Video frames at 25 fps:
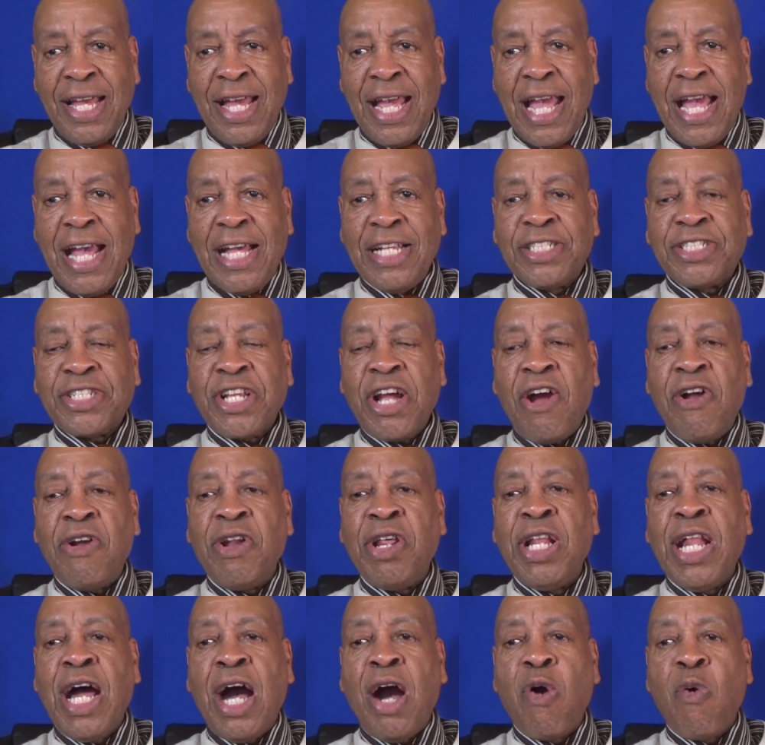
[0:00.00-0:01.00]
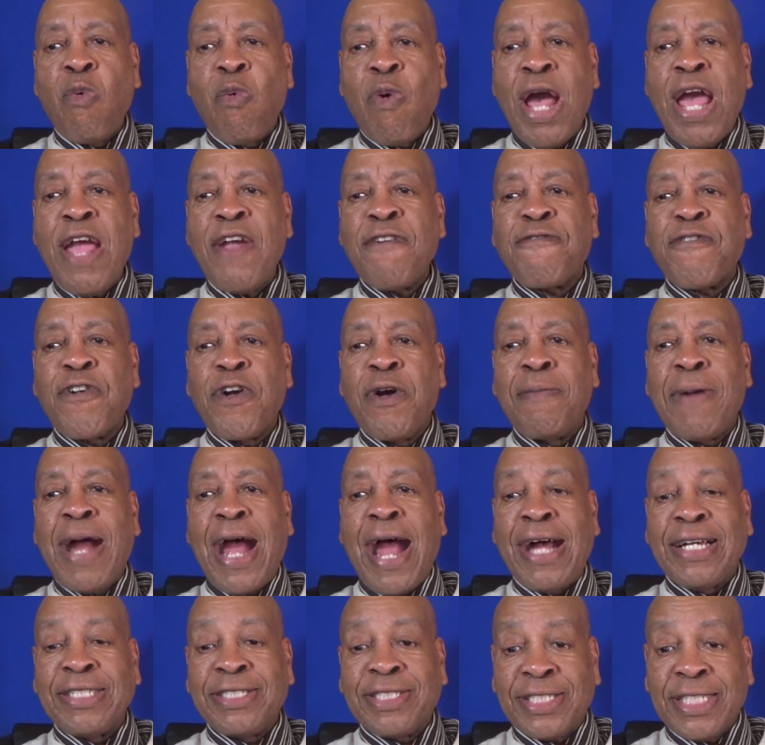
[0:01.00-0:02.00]
and turning away from
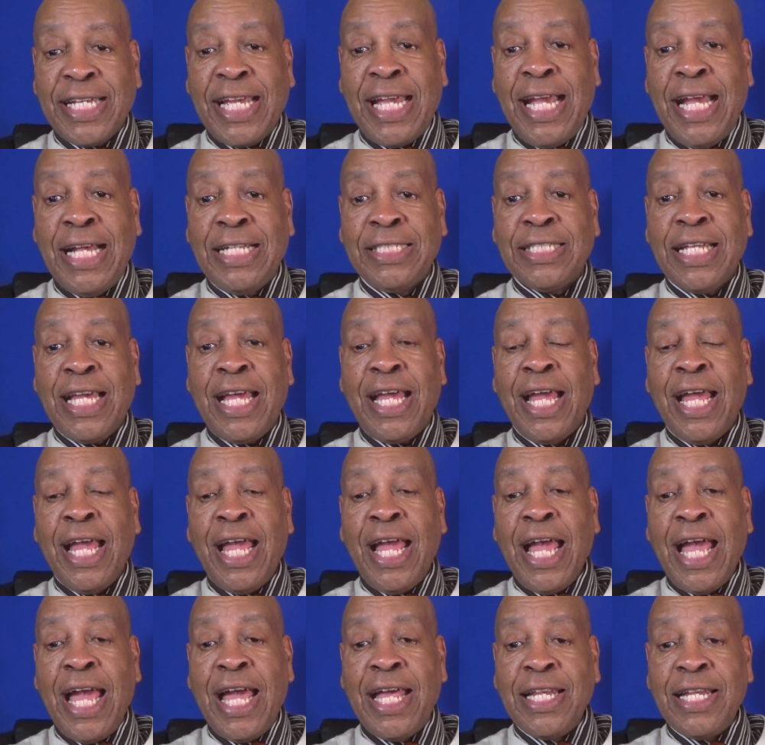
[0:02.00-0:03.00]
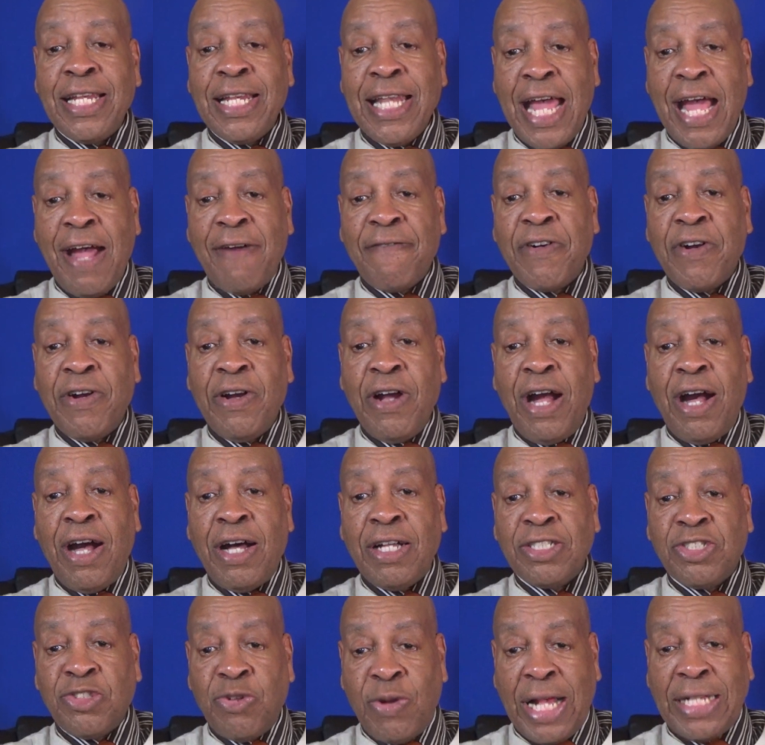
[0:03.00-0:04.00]
our sins and never
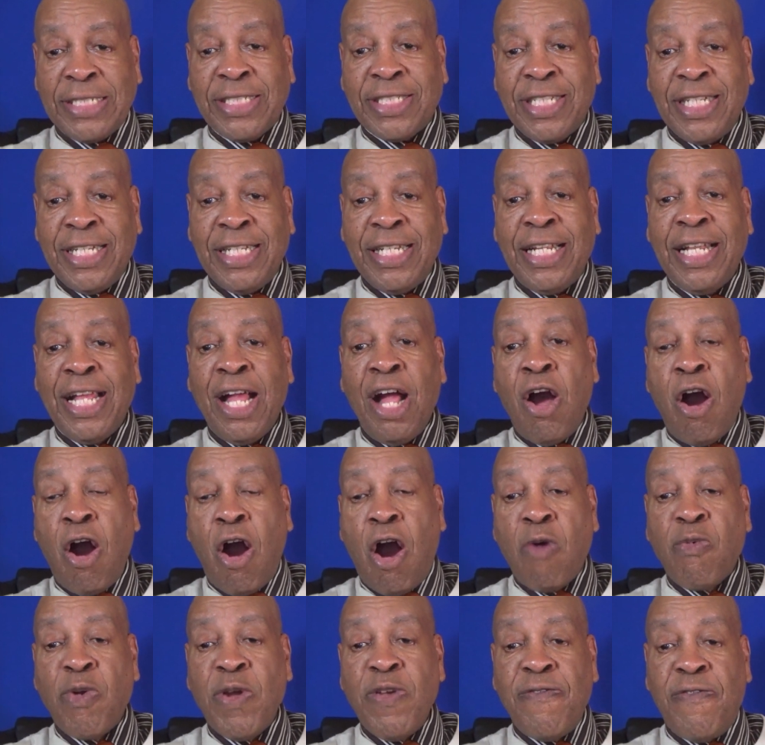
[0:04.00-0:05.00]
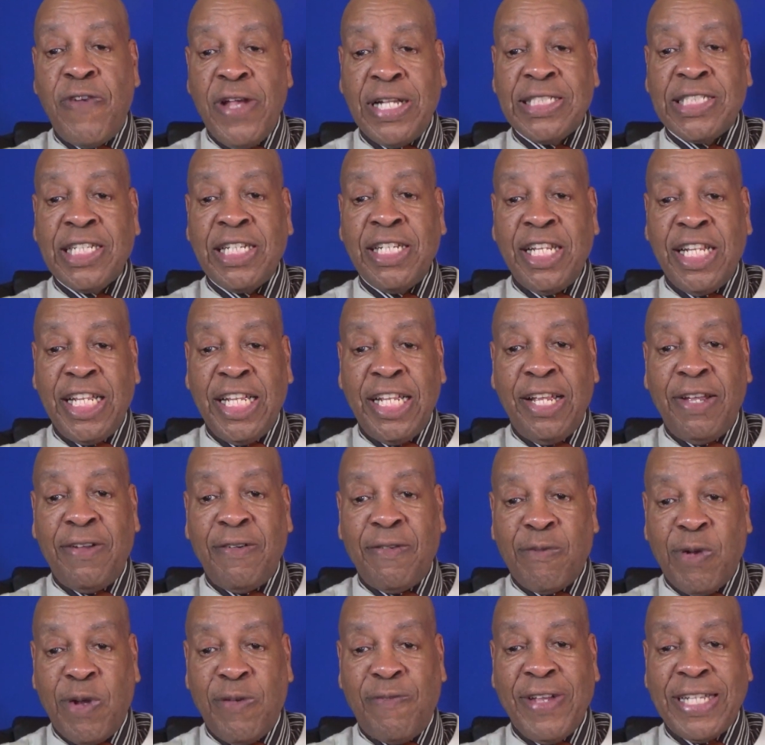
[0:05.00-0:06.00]
addressing or
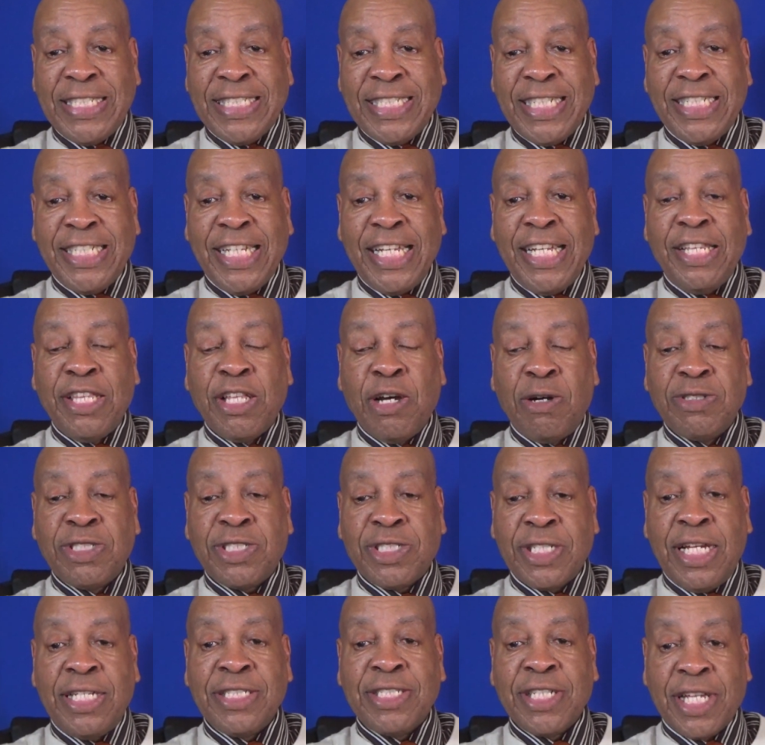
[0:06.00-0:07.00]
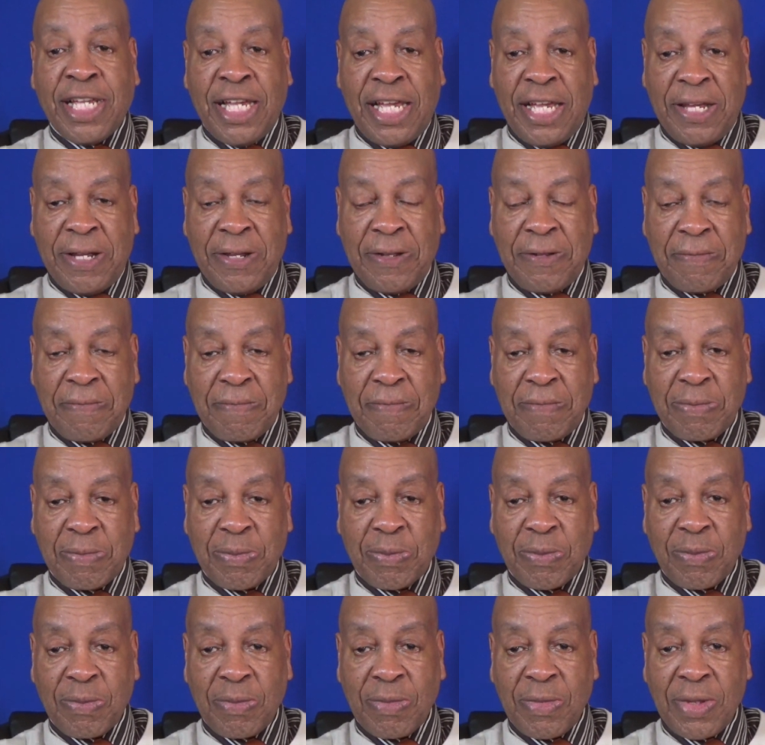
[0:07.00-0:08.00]
revisiting those sins again.
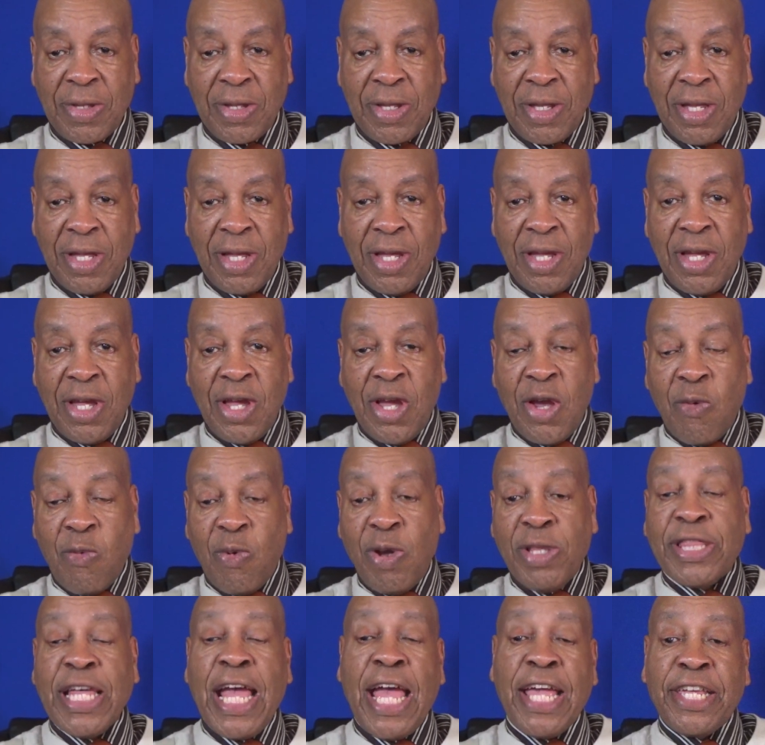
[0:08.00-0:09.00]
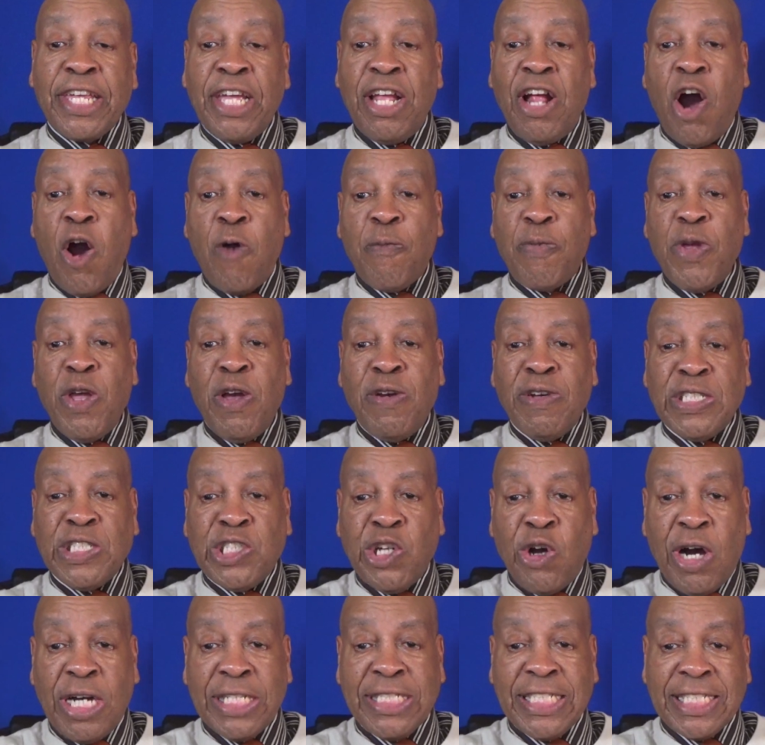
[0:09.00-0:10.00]
We thank you. Hope you
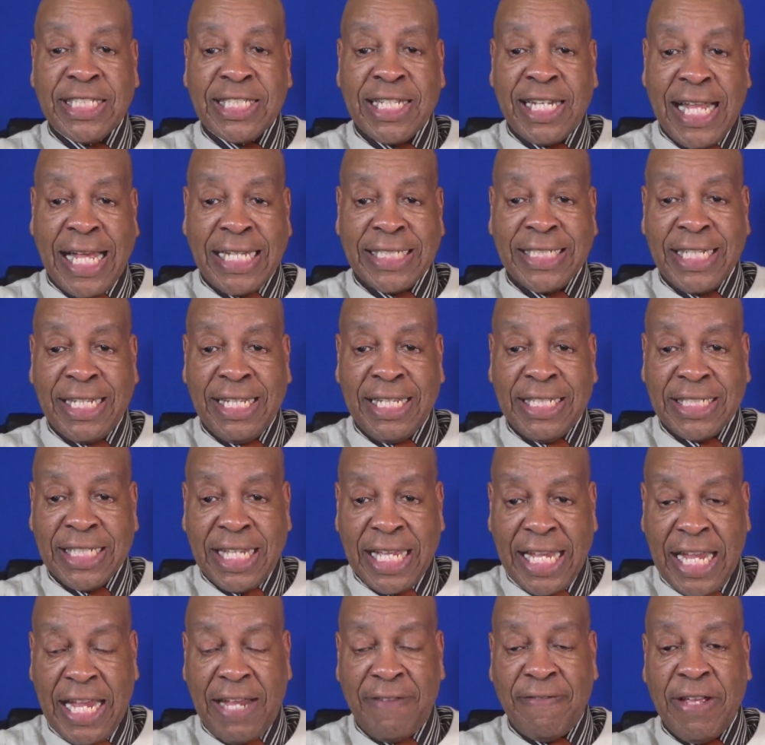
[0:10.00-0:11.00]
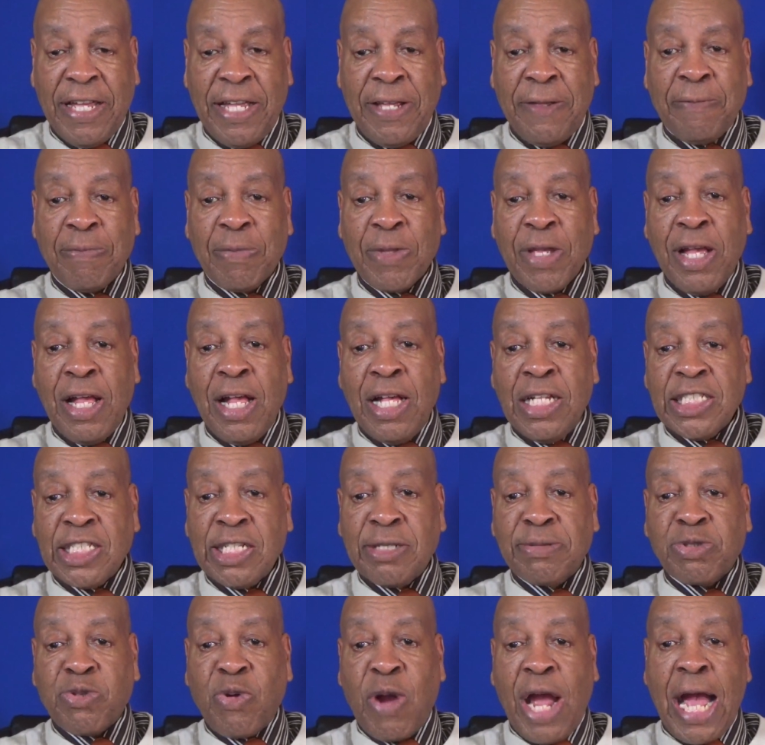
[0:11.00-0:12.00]
enjoyed this lesson this evening.
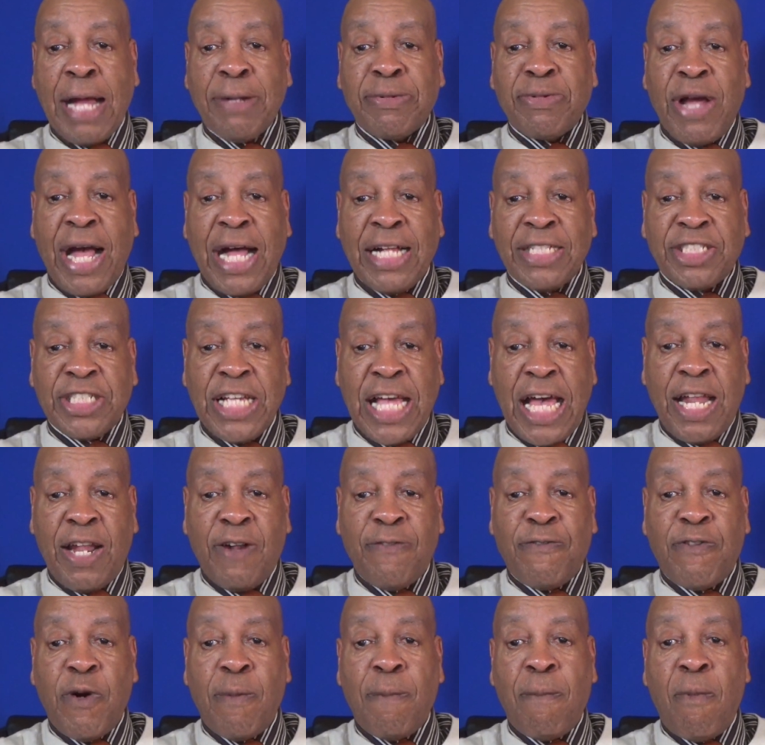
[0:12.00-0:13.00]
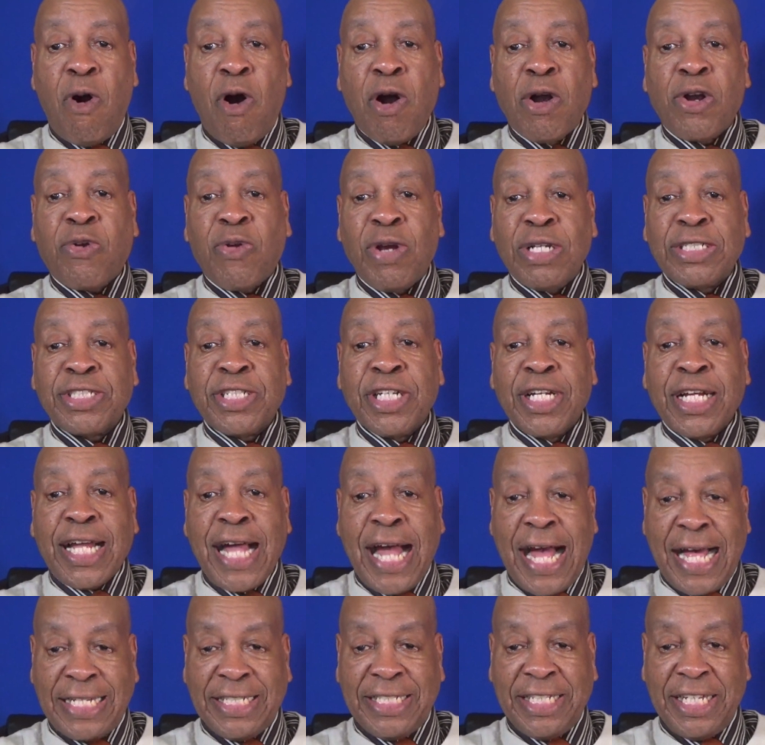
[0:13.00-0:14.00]
Subscribe to our channel for more Christian
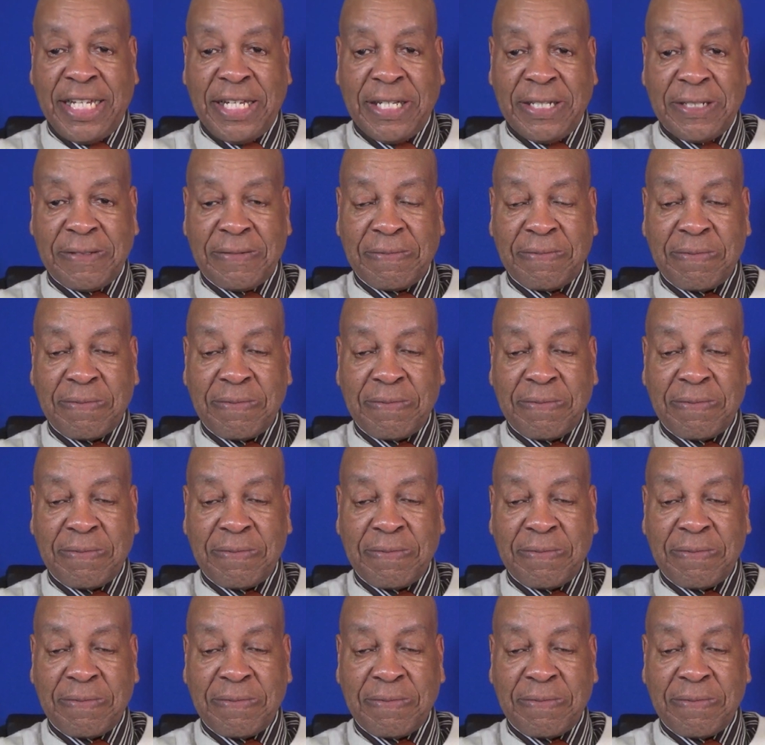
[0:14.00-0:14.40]
content.